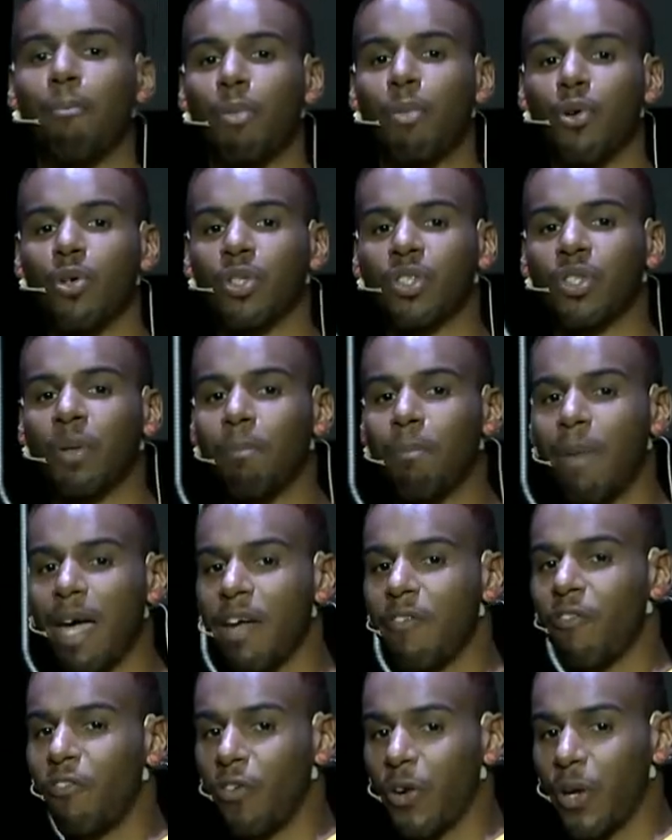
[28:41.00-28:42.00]
and boosts the
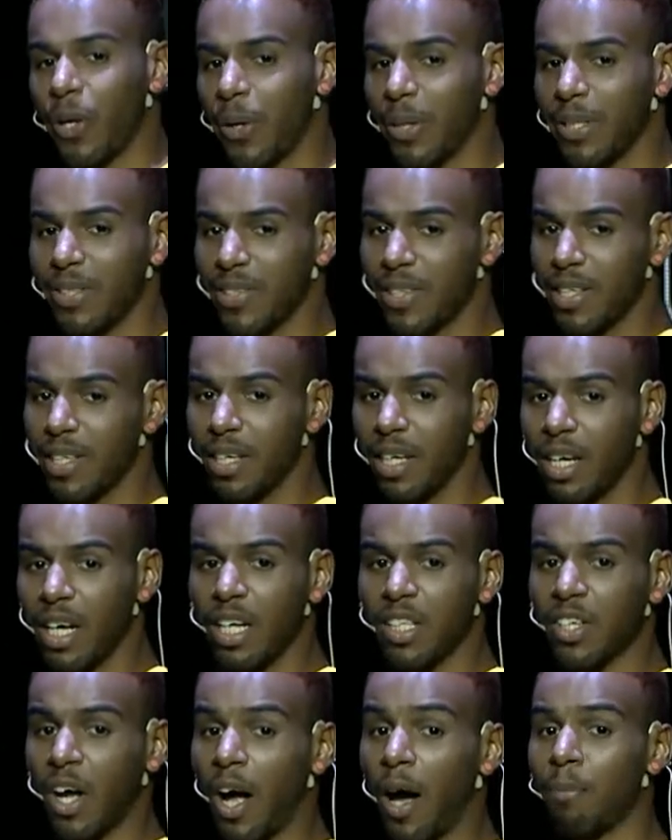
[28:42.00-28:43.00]
main frequency
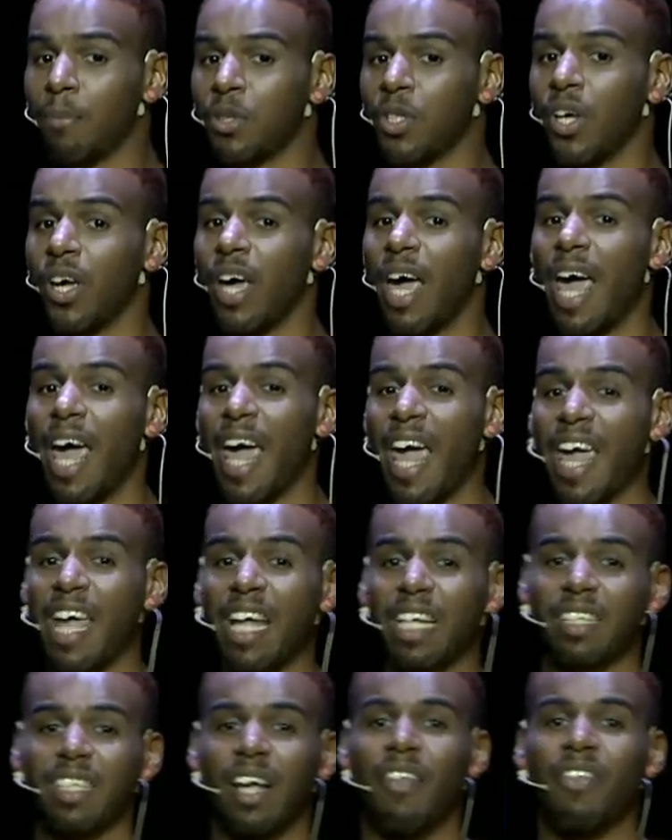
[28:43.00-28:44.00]
to up to
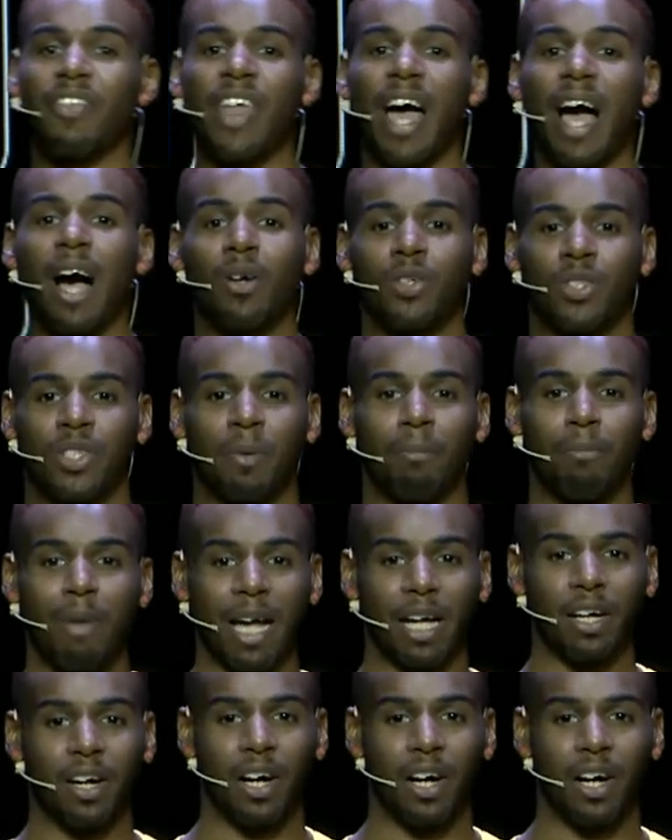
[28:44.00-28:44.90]
8,000